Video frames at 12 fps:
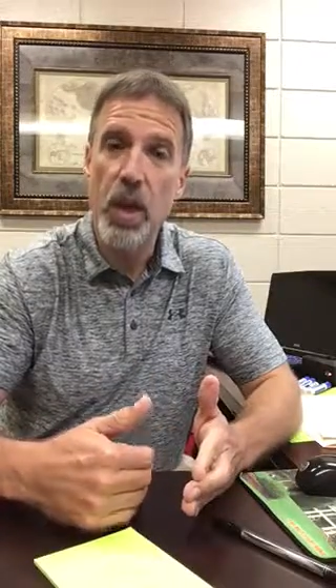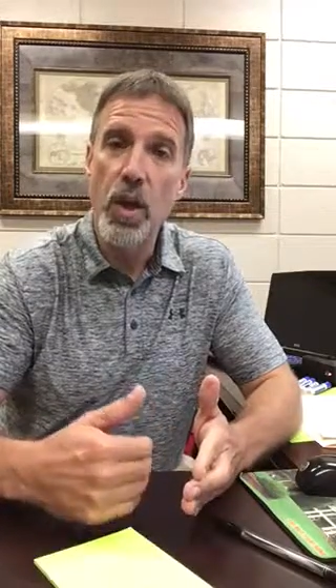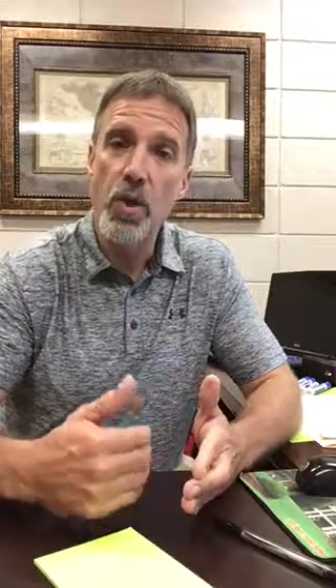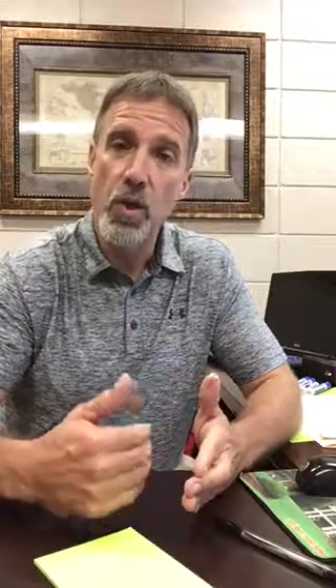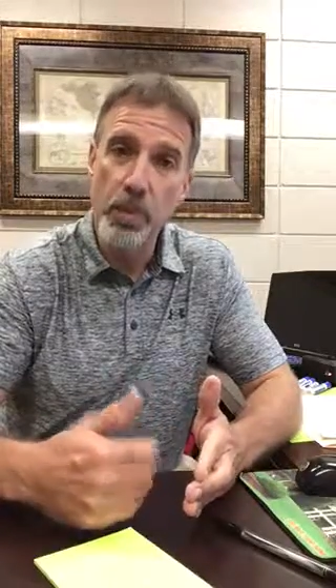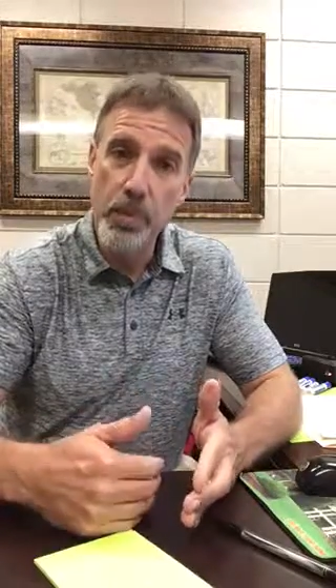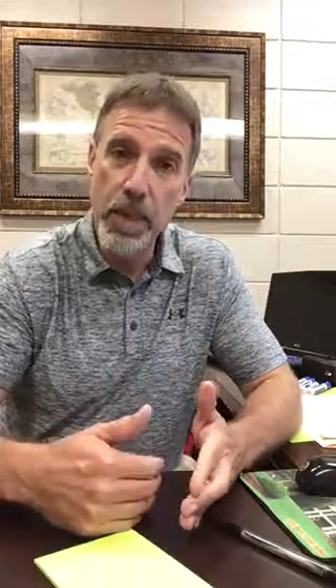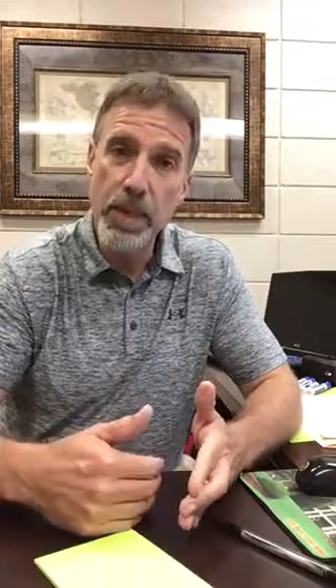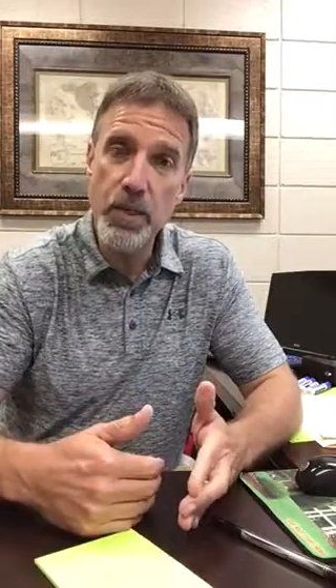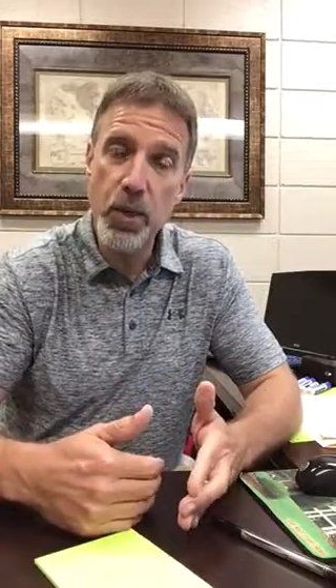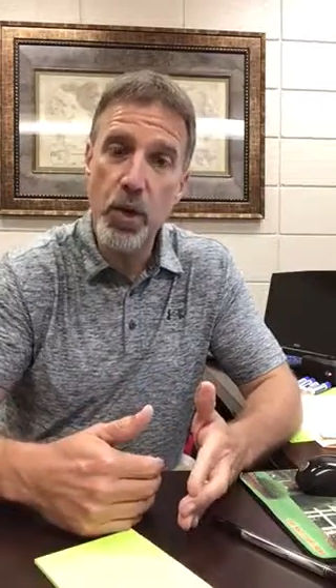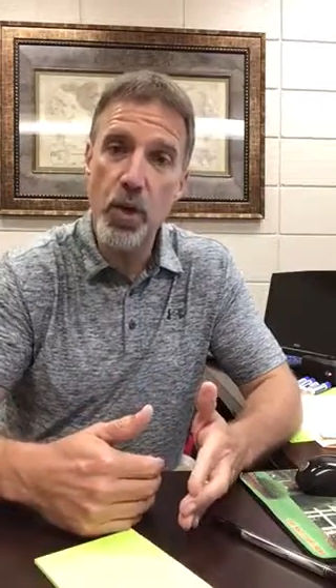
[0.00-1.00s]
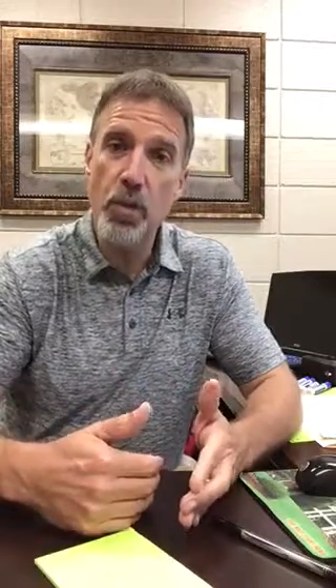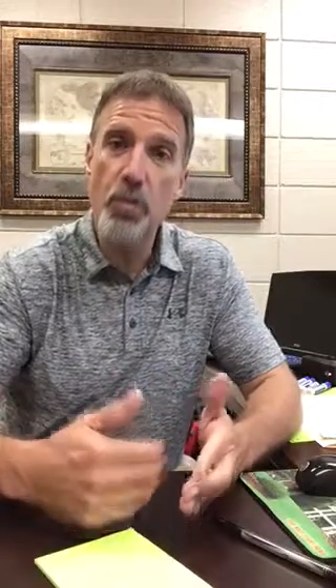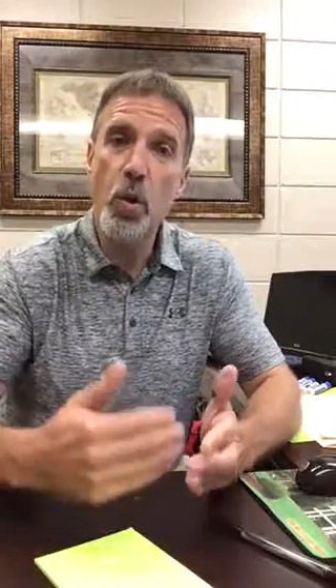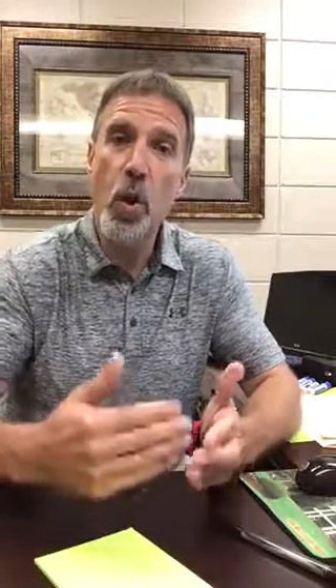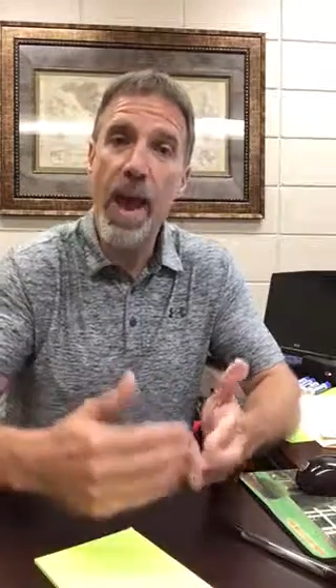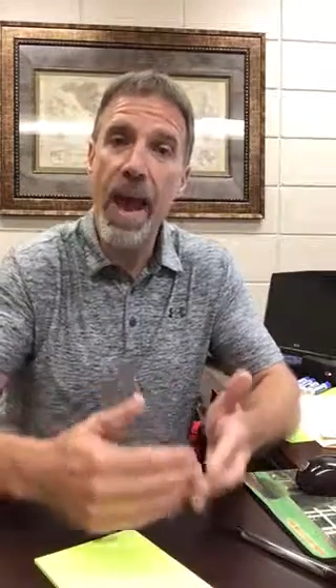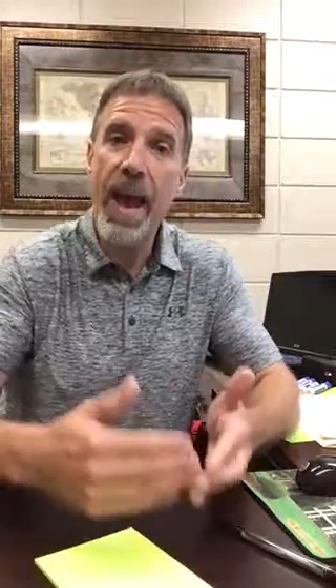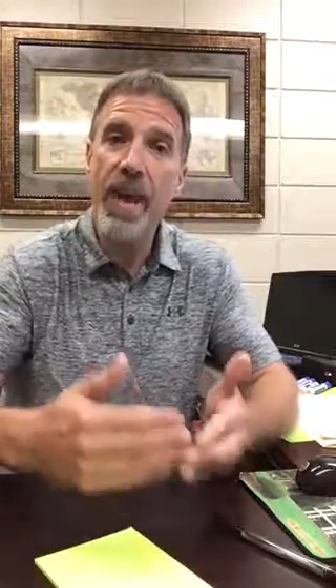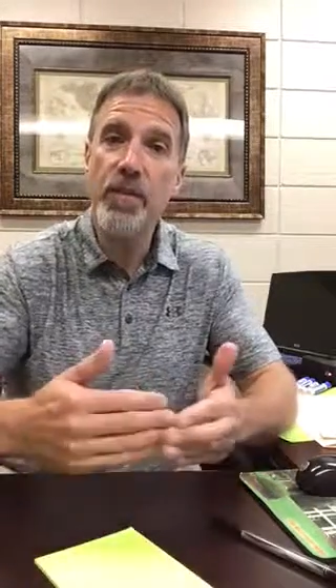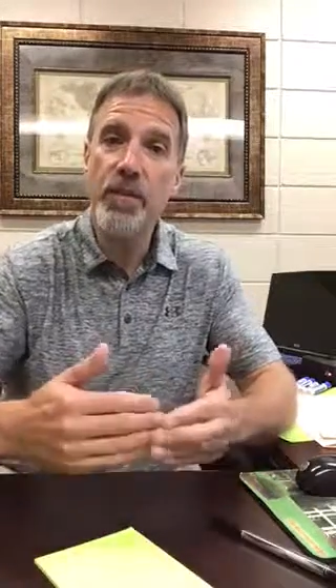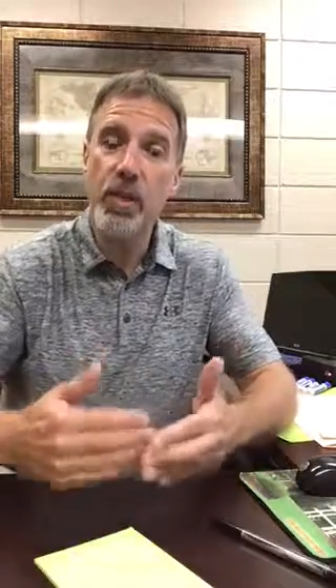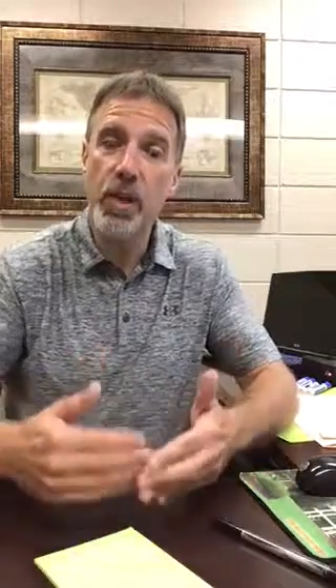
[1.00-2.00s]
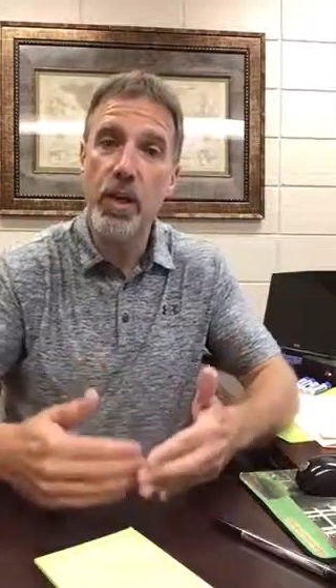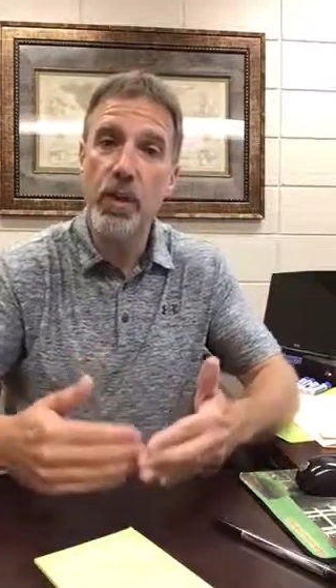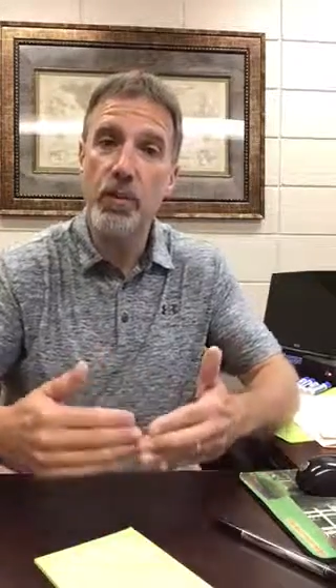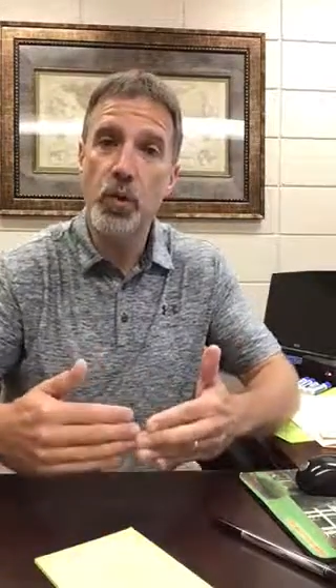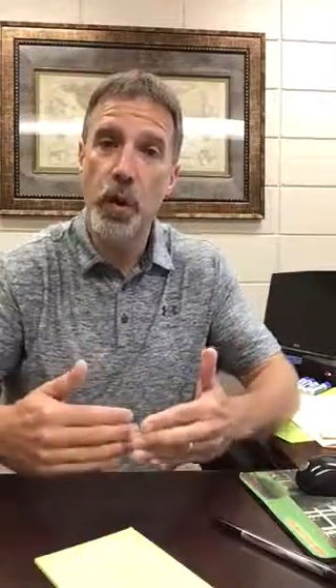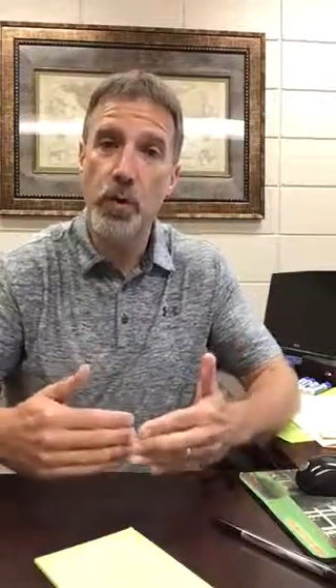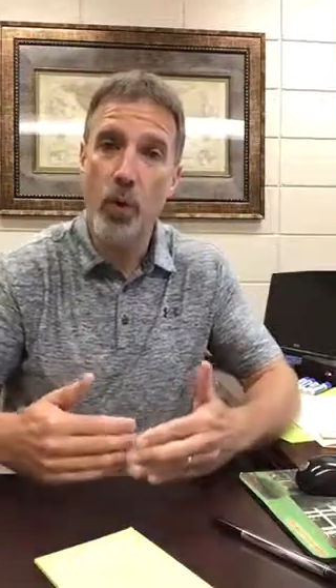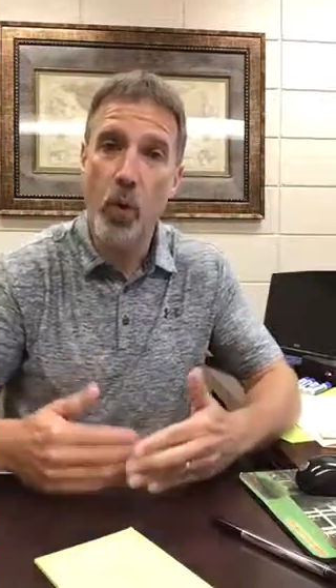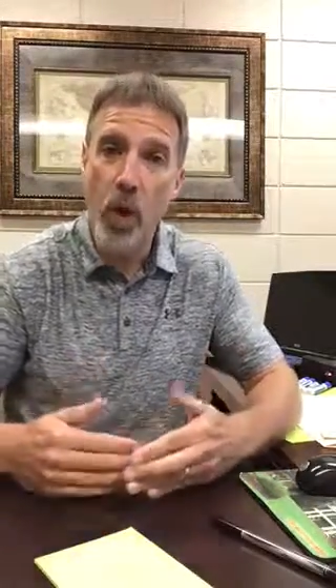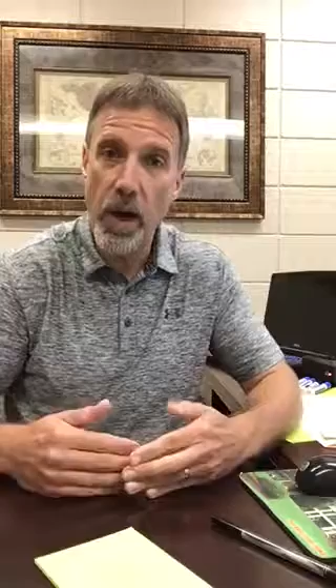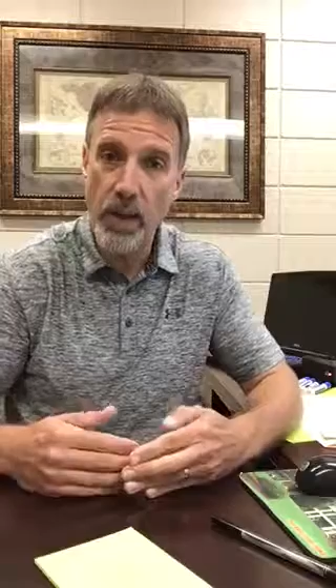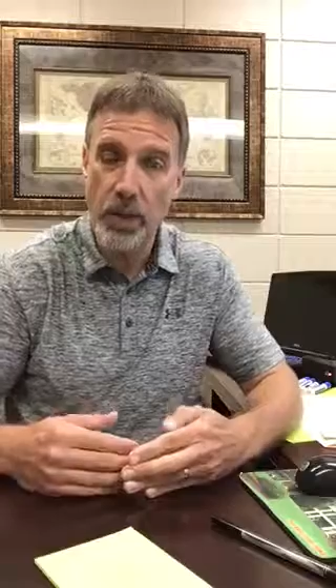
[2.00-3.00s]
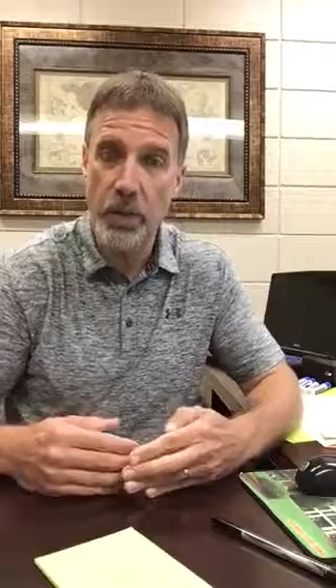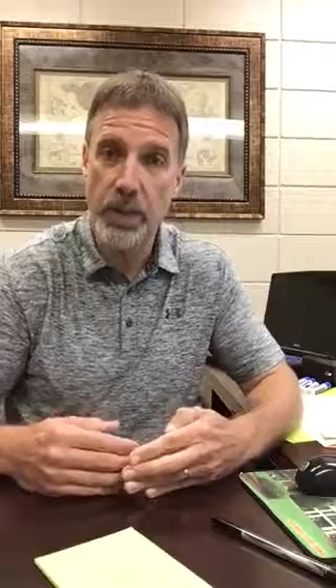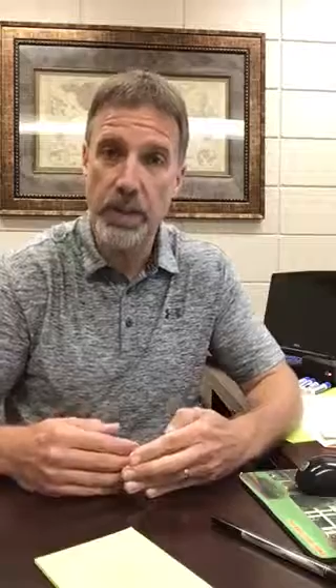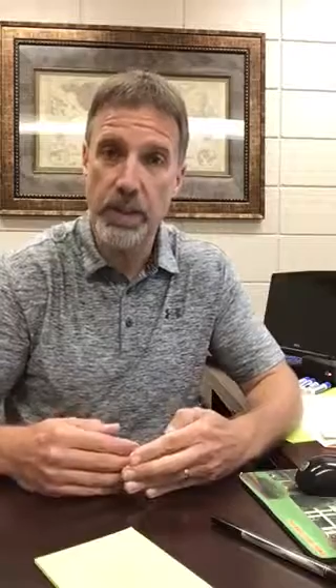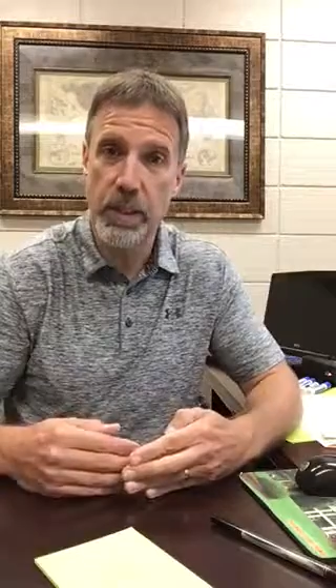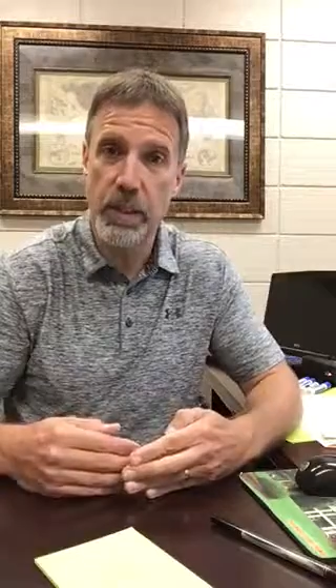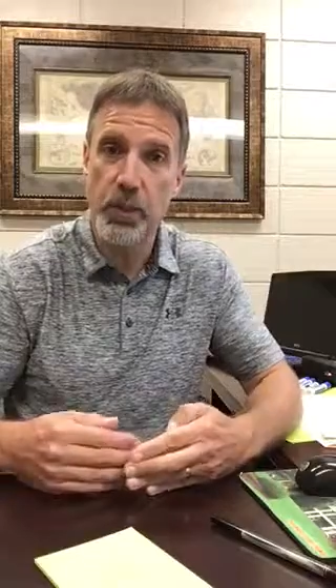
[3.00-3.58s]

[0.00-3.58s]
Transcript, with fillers: Your midterm, you have to come to a proctoring center,